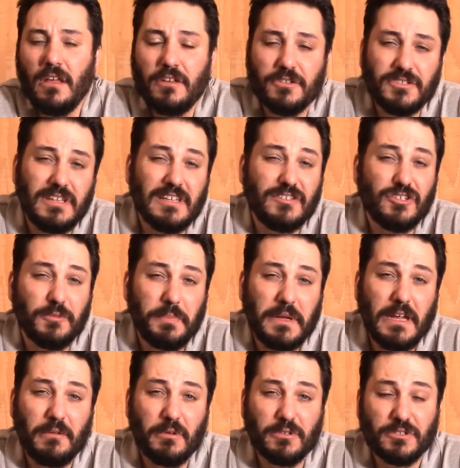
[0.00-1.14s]
you'll see that
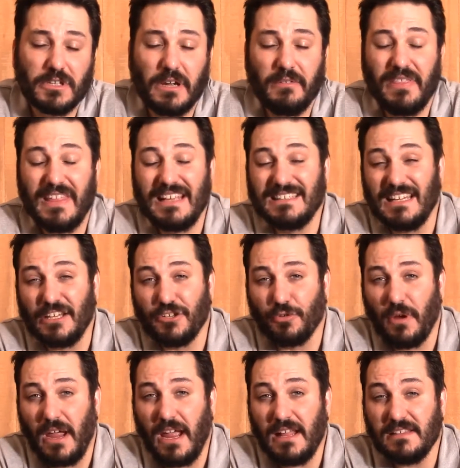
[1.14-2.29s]
superheroes are giving things like
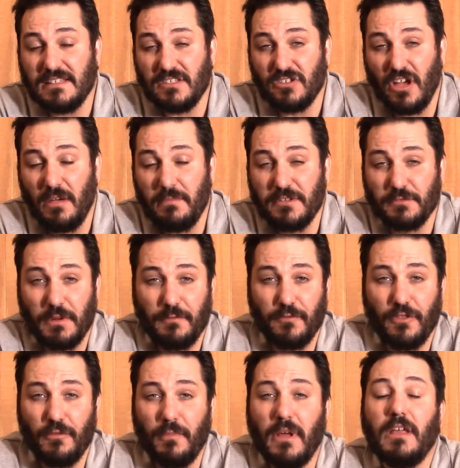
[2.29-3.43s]
trains and zombies a run for
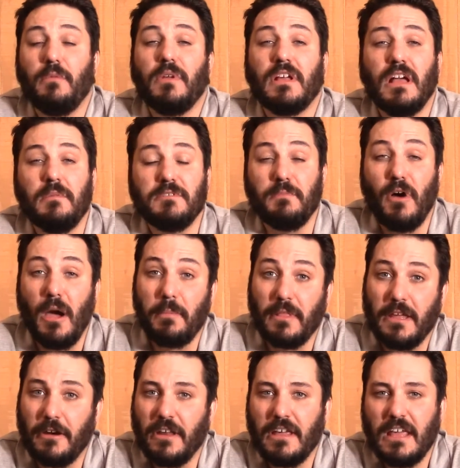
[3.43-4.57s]
their money when it comes to
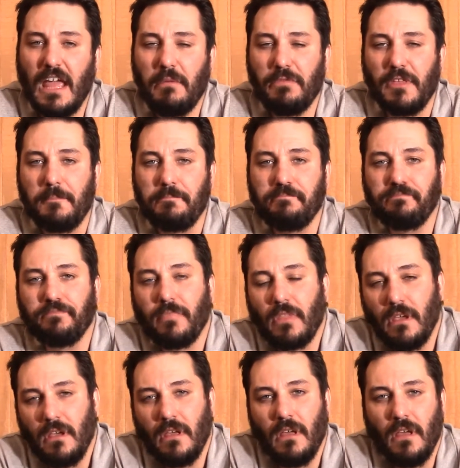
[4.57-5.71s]
popularity of game theme.
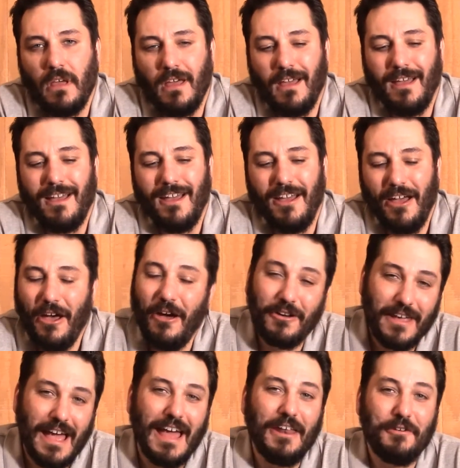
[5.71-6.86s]

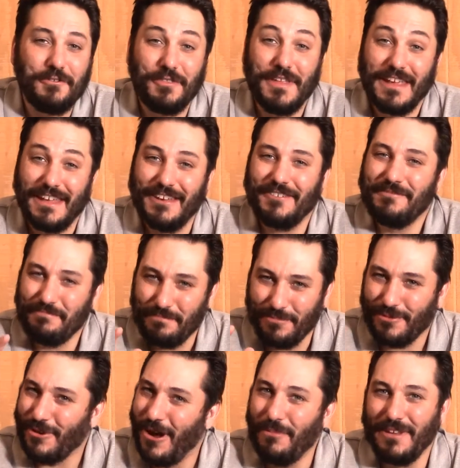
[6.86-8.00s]
Okay, I know what you're thinking.
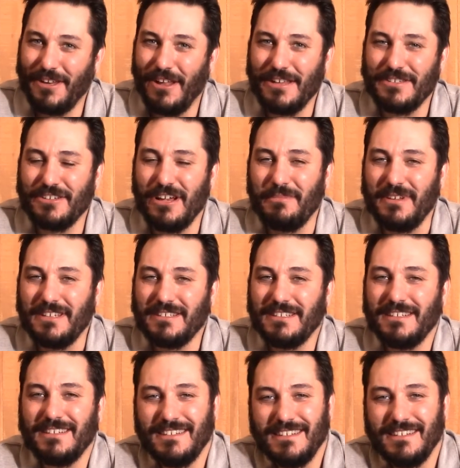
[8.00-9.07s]
Probably not zombies.